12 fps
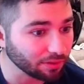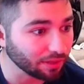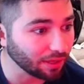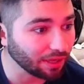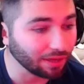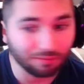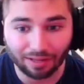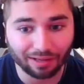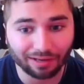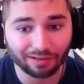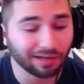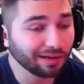don't,
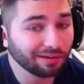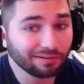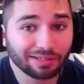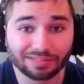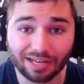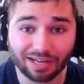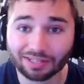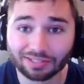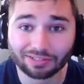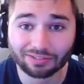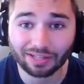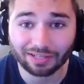I don't know, it's not gonna
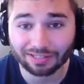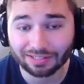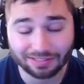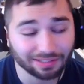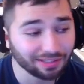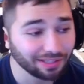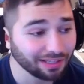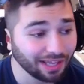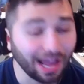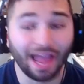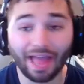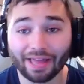do
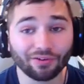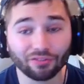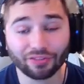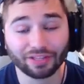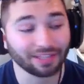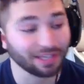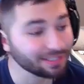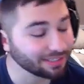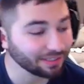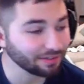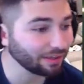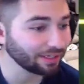that. I don't think that's
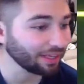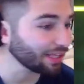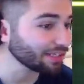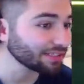against